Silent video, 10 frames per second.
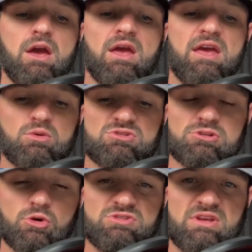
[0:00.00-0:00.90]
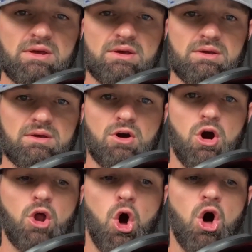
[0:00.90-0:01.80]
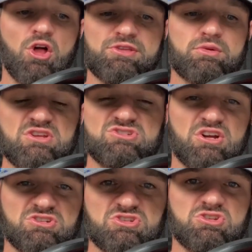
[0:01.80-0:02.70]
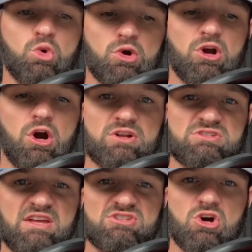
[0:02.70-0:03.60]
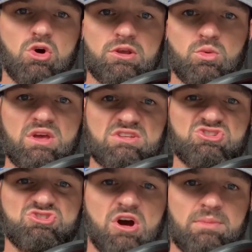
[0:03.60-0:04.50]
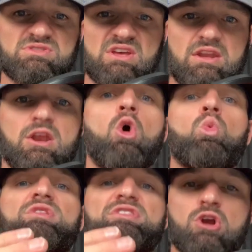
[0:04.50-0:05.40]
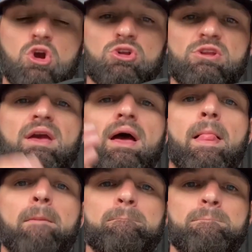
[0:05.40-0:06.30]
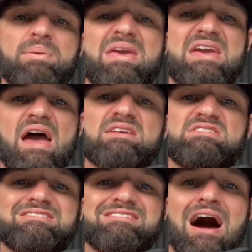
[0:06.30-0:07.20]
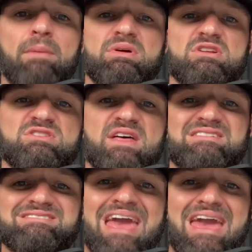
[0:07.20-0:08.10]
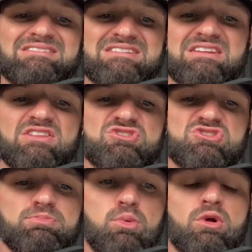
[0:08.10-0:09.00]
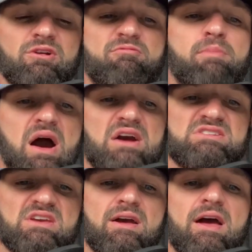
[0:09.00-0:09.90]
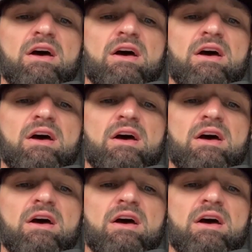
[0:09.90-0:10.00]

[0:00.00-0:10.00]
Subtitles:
He was losing on all three judges' scorecards, and Tony Weeks jumped in with an early BS stoppage that tainted the sport of boxing.